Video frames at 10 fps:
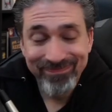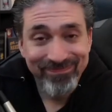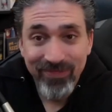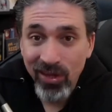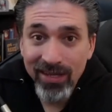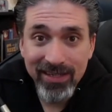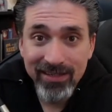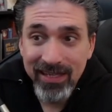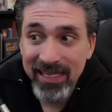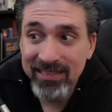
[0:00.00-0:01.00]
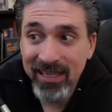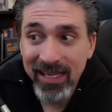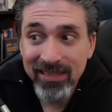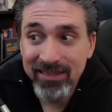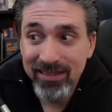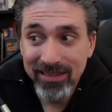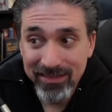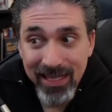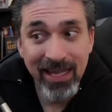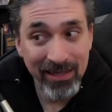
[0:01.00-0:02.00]
look,
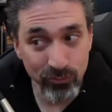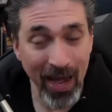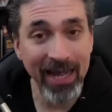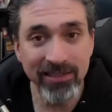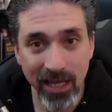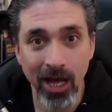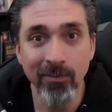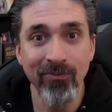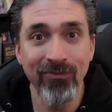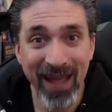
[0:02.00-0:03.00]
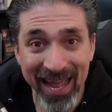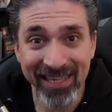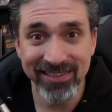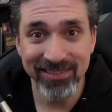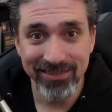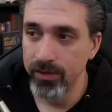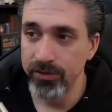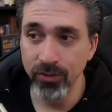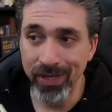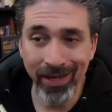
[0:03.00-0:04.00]
it racks up fast.
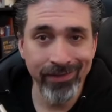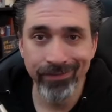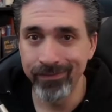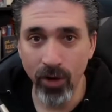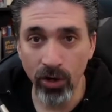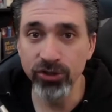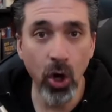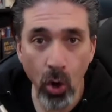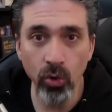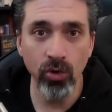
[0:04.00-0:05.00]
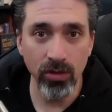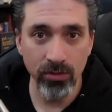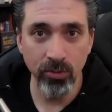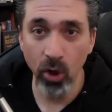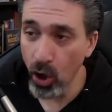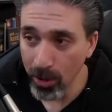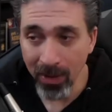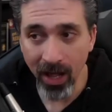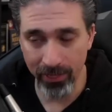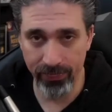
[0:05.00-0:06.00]
So yeah, our total per
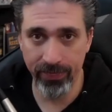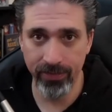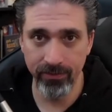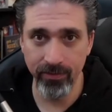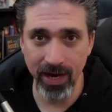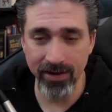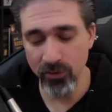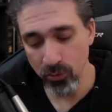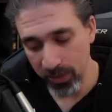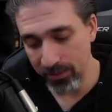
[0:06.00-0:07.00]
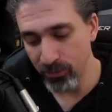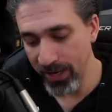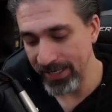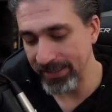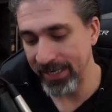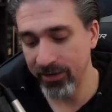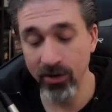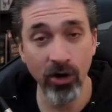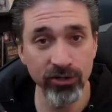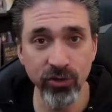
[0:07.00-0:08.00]
month, right? If you really break it down,
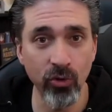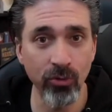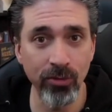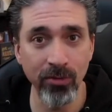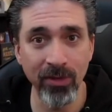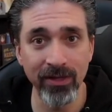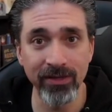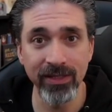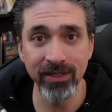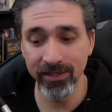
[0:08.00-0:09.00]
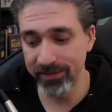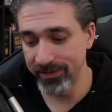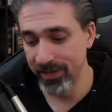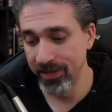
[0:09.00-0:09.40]
our total per month is